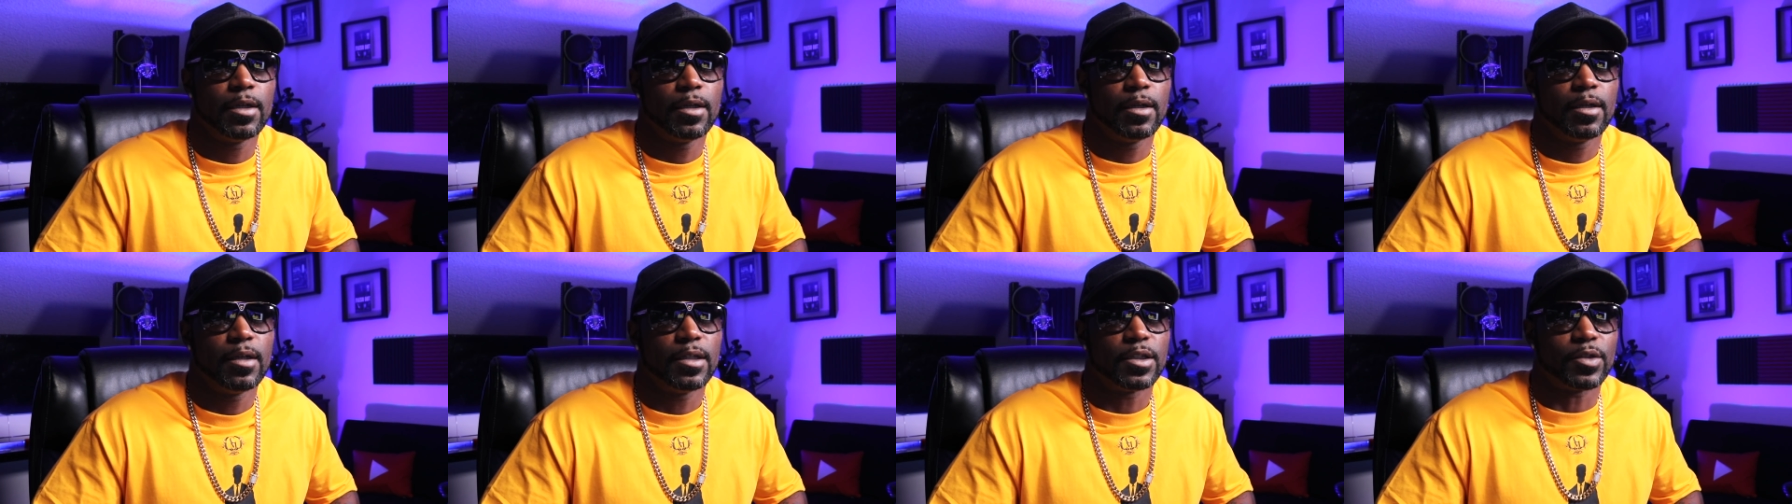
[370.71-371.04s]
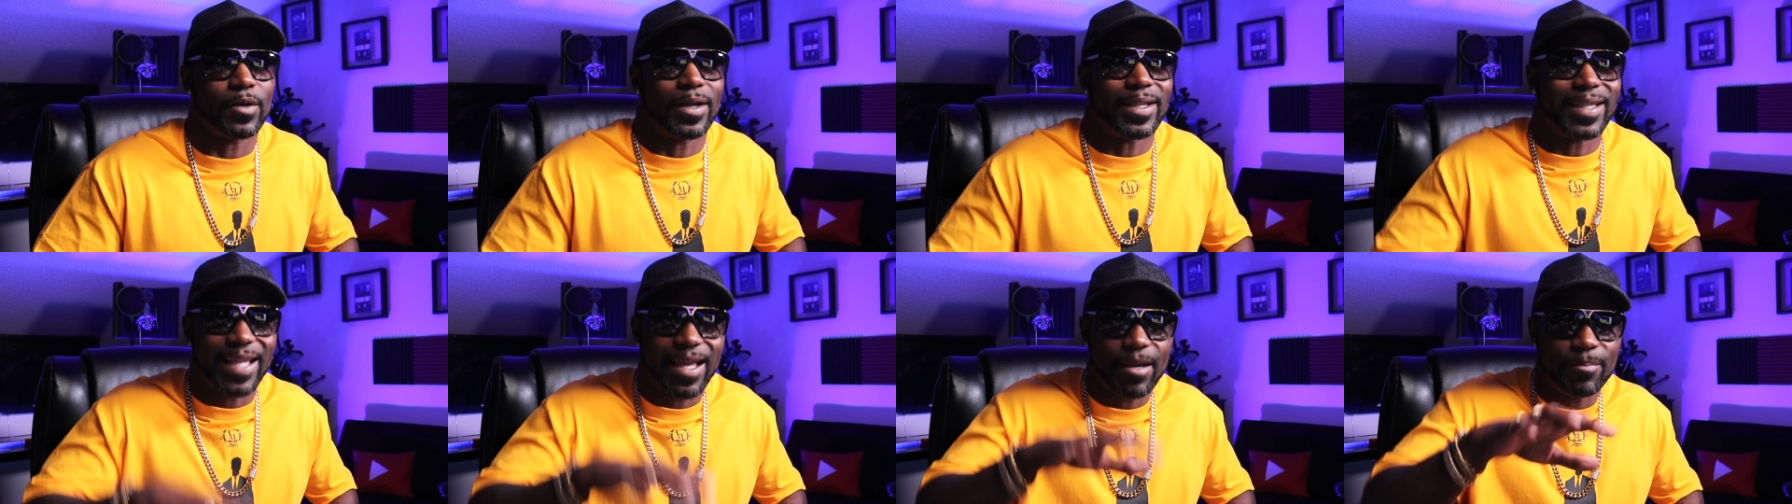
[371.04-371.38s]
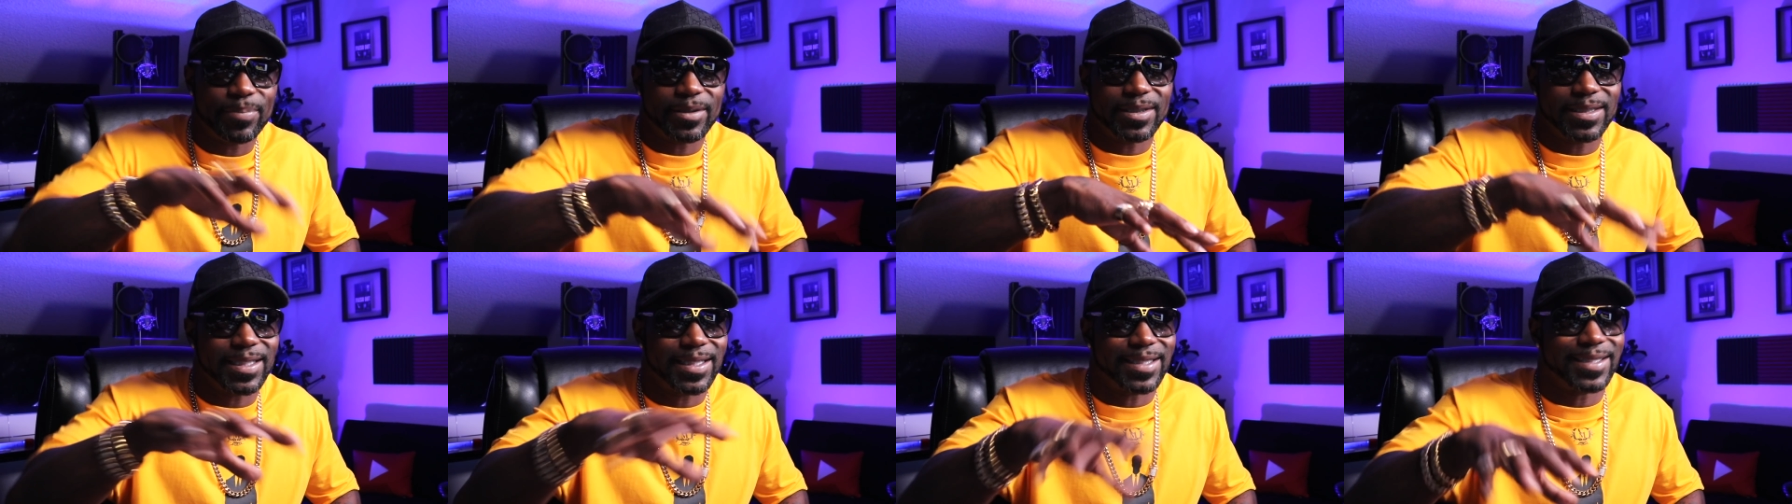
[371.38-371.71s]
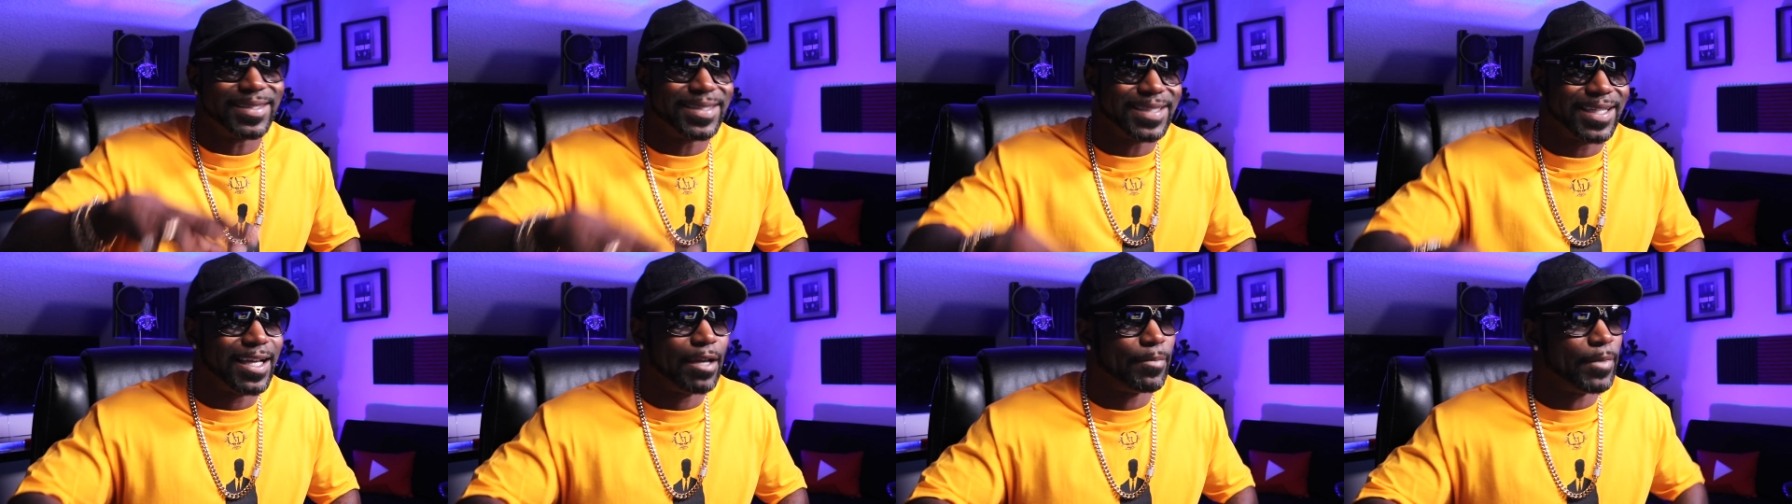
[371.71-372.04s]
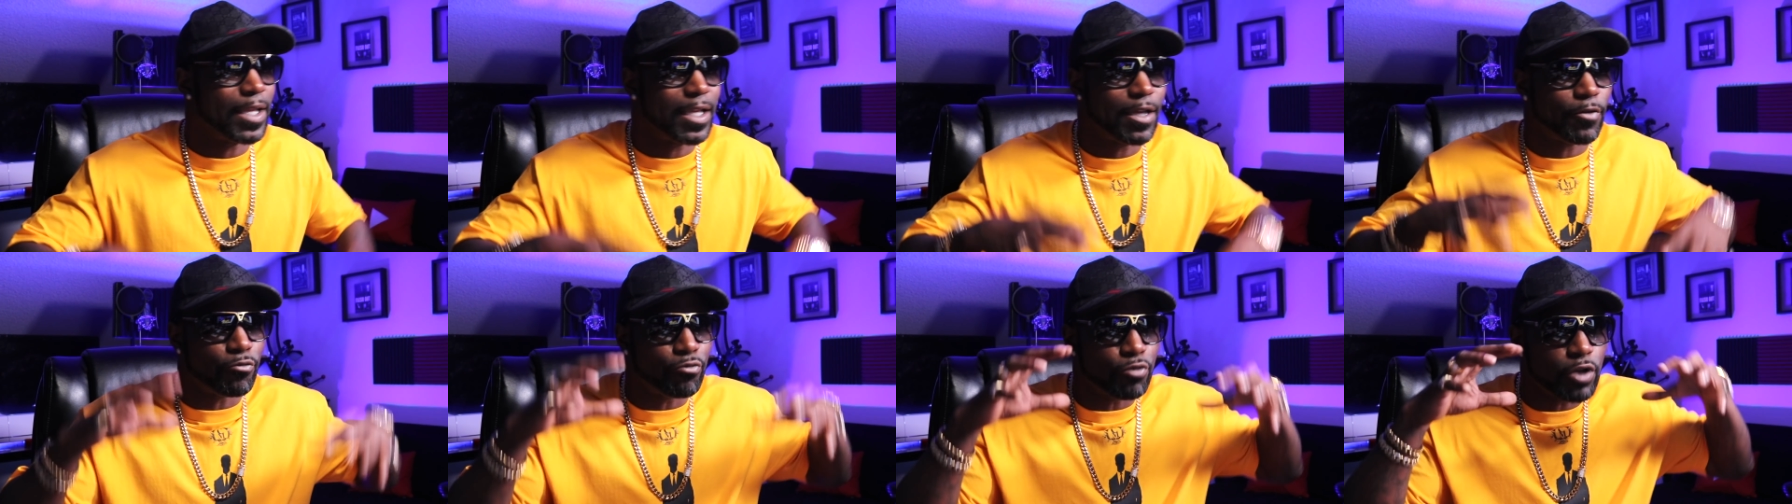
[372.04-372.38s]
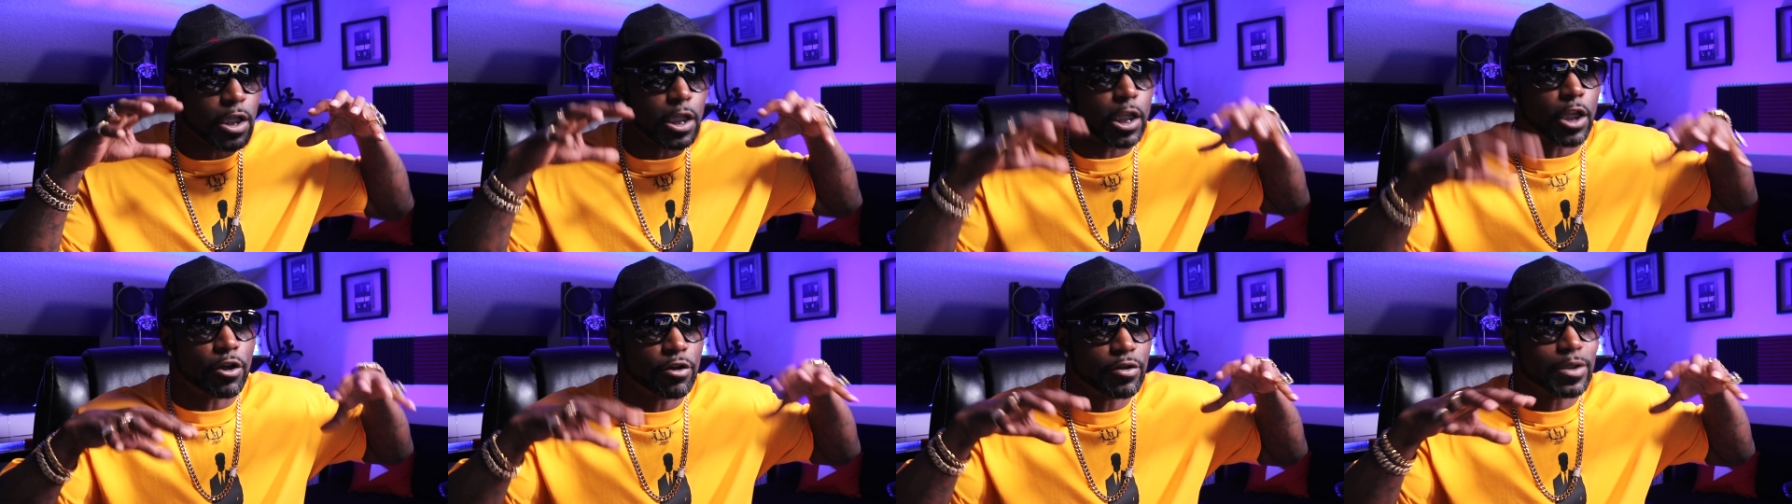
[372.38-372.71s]
So at that particular time, they can really
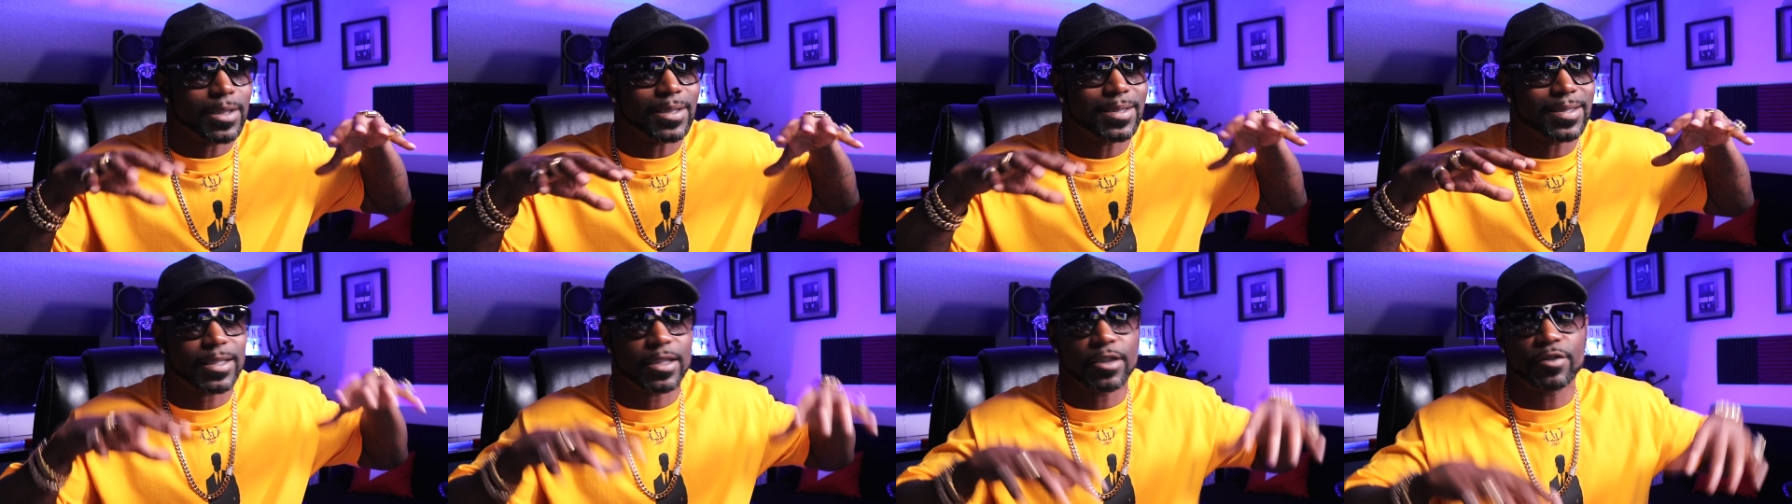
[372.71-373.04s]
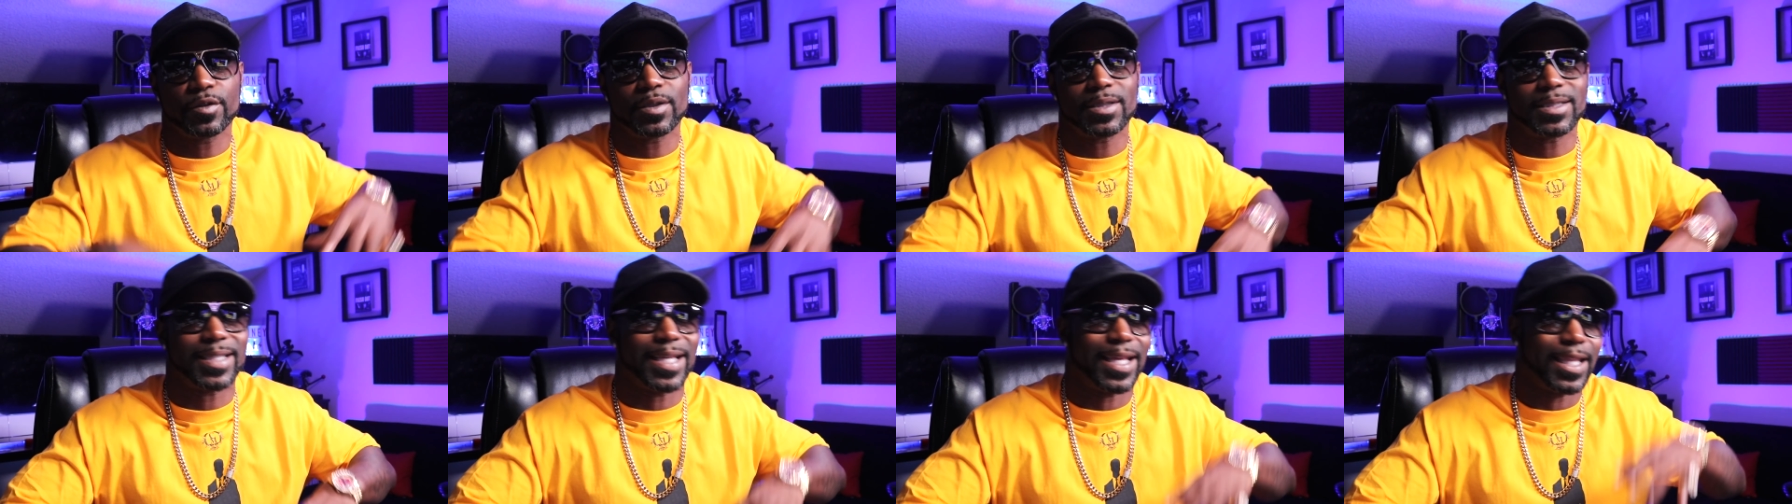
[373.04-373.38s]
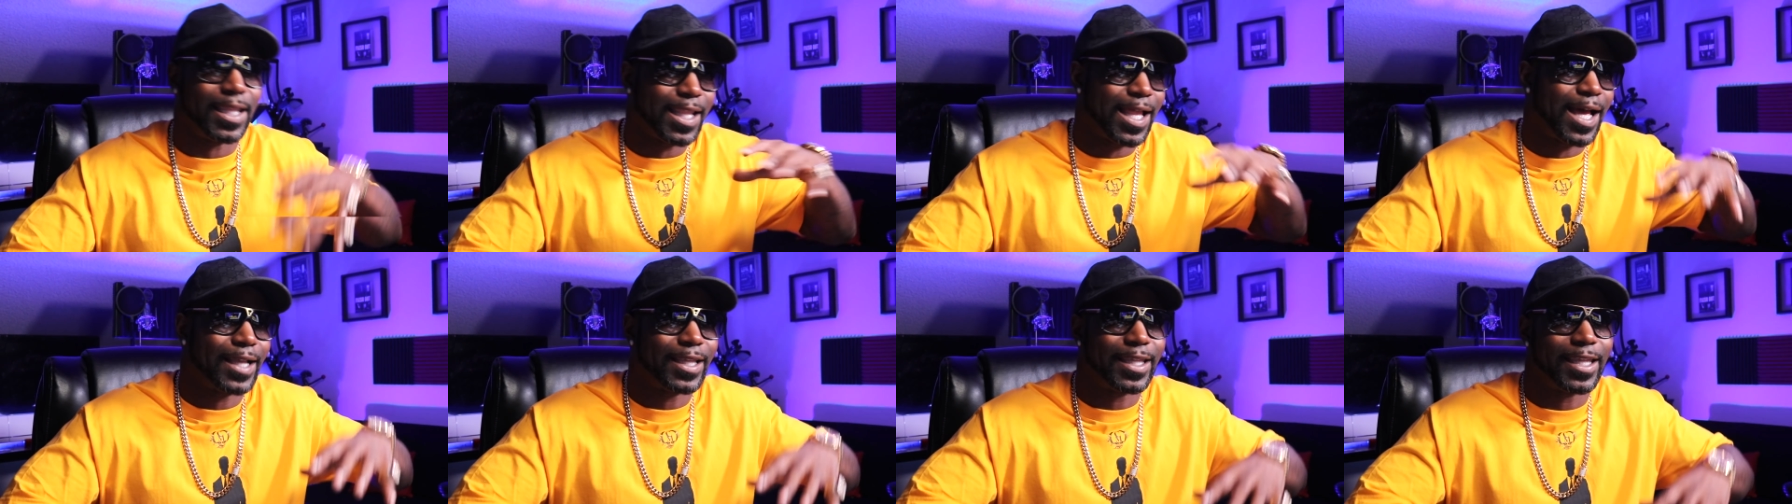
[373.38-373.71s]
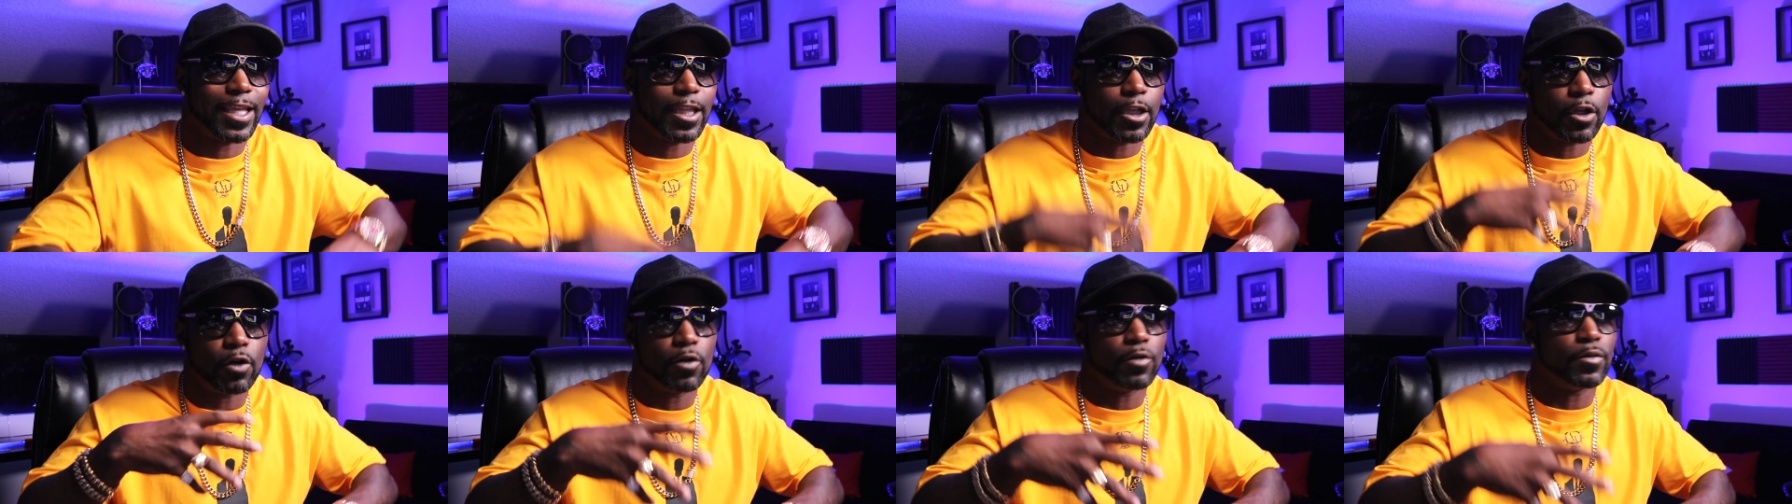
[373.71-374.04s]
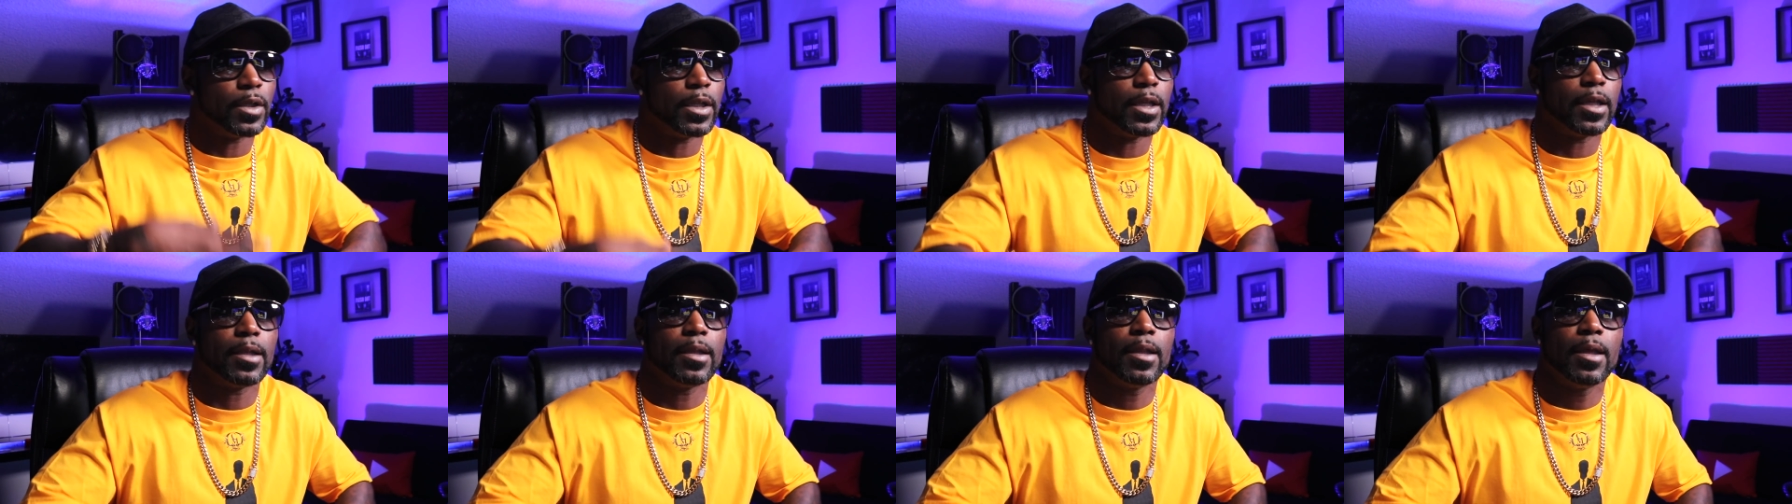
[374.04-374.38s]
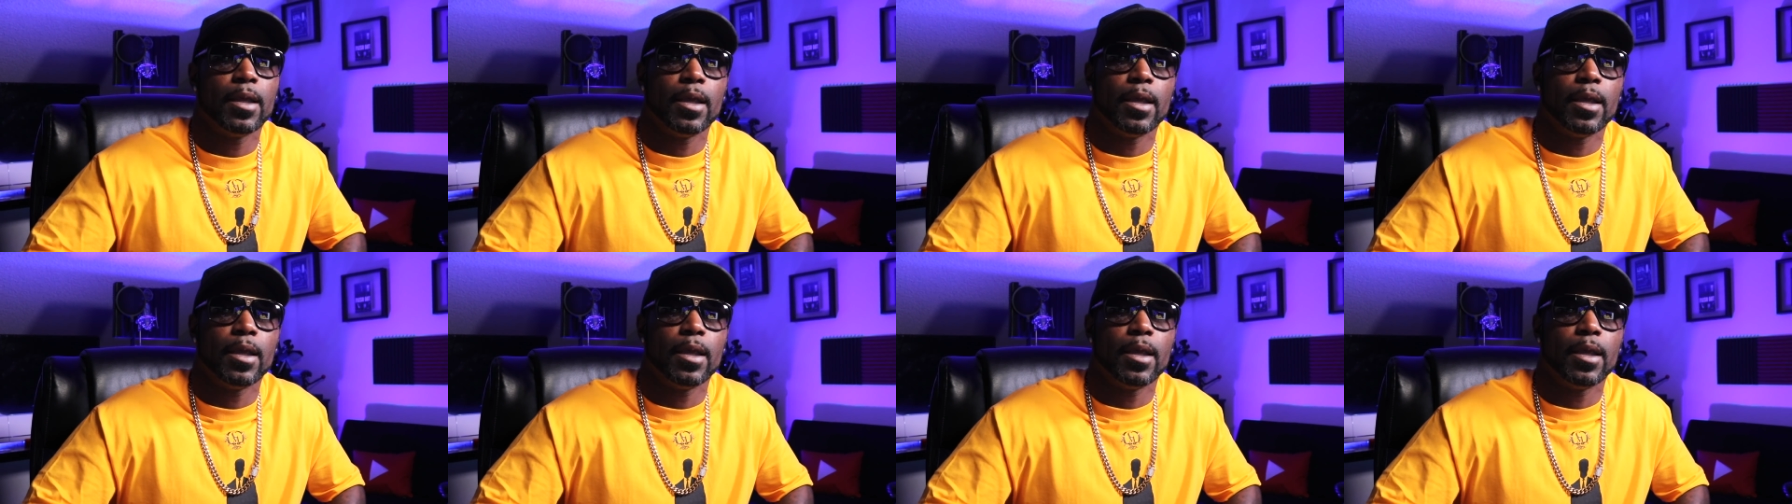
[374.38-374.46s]
learn this skill set, lock in, hone in,